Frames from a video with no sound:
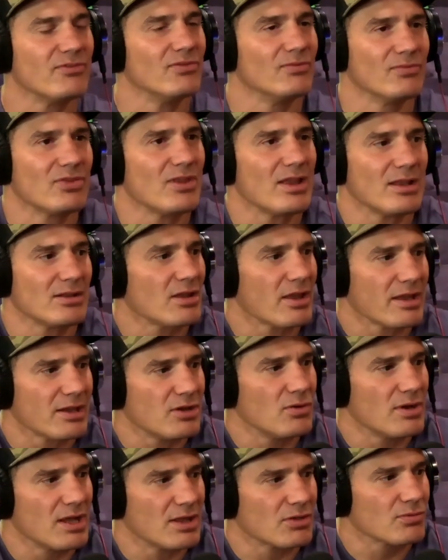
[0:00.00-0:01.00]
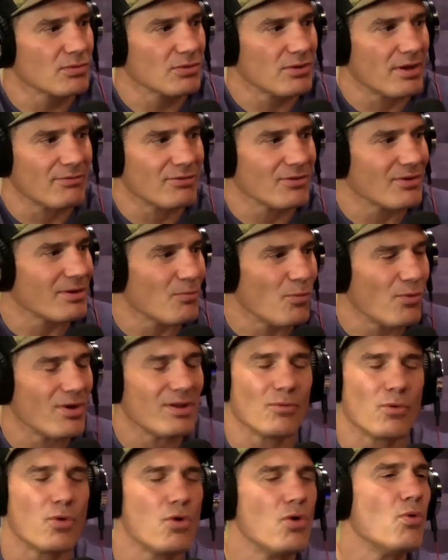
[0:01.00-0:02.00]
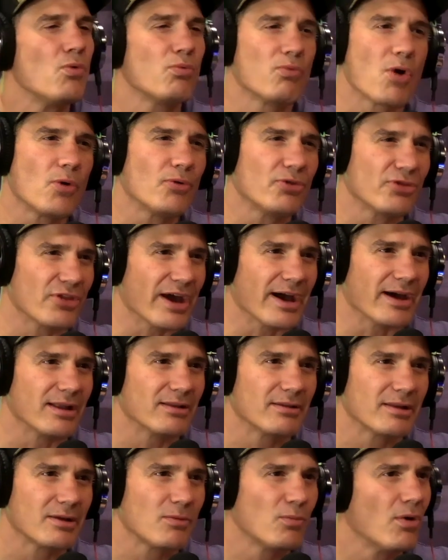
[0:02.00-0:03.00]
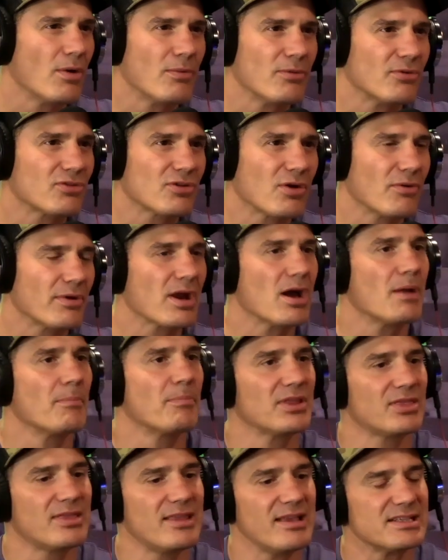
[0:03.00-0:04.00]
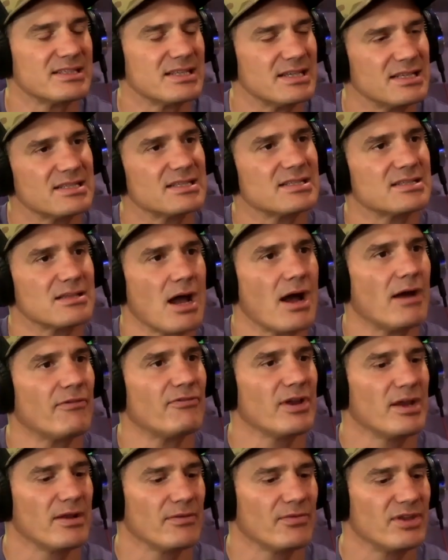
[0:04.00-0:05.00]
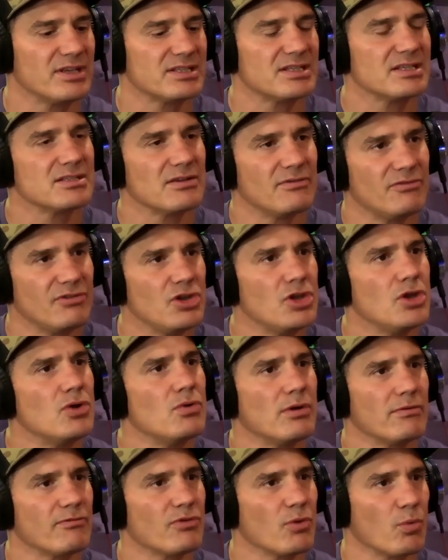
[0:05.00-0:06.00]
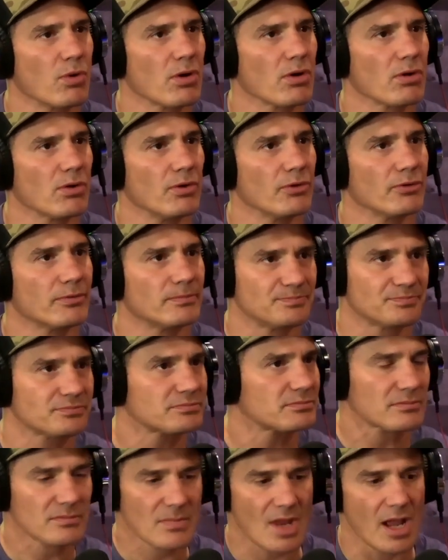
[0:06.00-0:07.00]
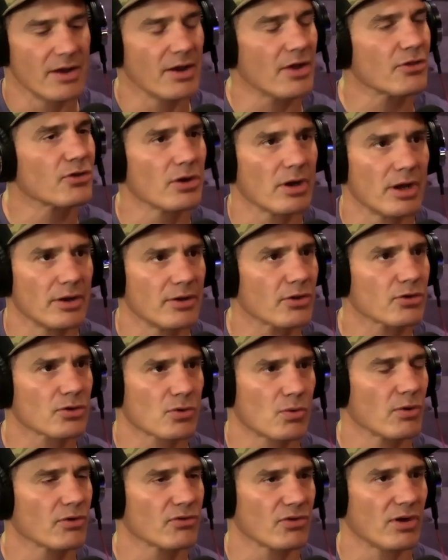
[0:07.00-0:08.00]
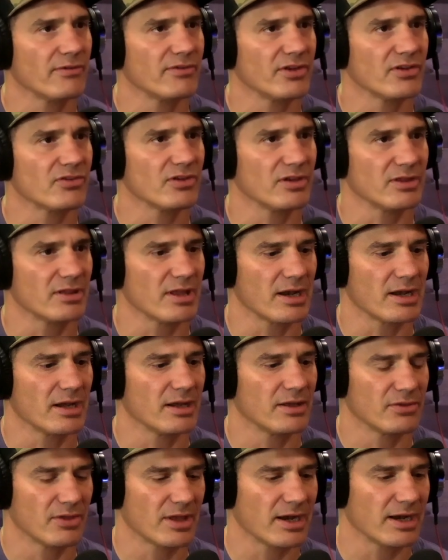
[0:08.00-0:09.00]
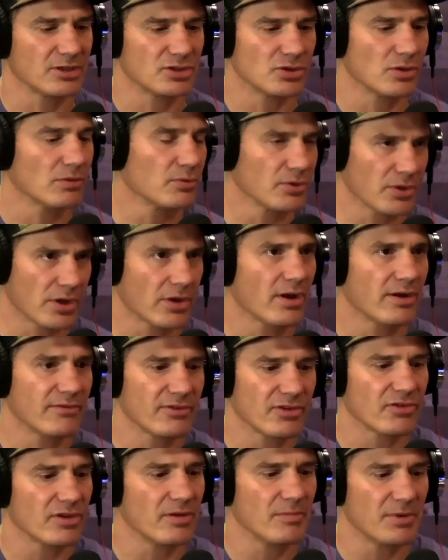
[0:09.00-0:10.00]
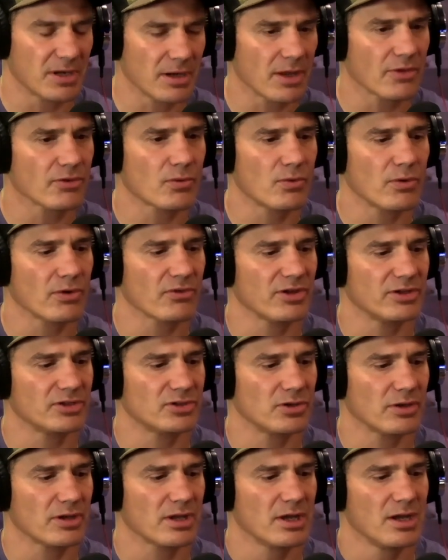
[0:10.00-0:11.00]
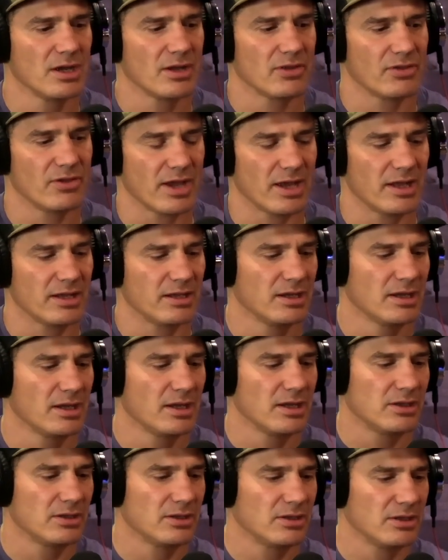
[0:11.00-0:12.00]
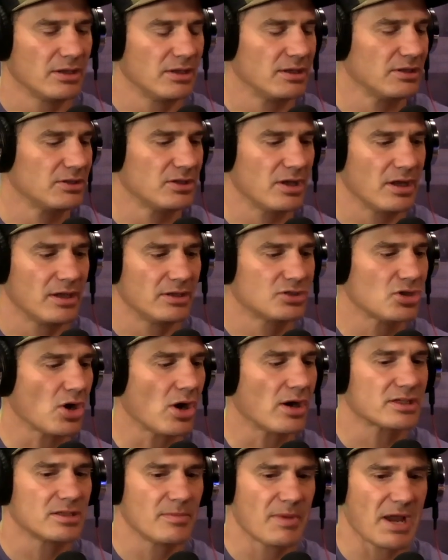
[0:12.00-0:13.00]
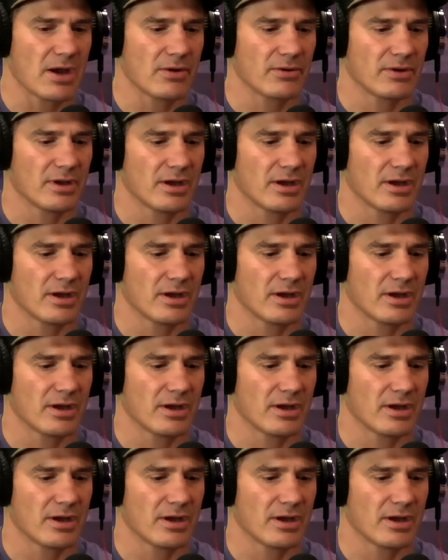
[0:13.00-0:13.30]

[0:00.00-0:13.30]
then like you get through life, you're like, what? Who wrote that? Like, what was going on? But this is stuff. This is a view of the world. Yeah. Another course, obviously that I took. Well, not obviously, but another course I took that talked about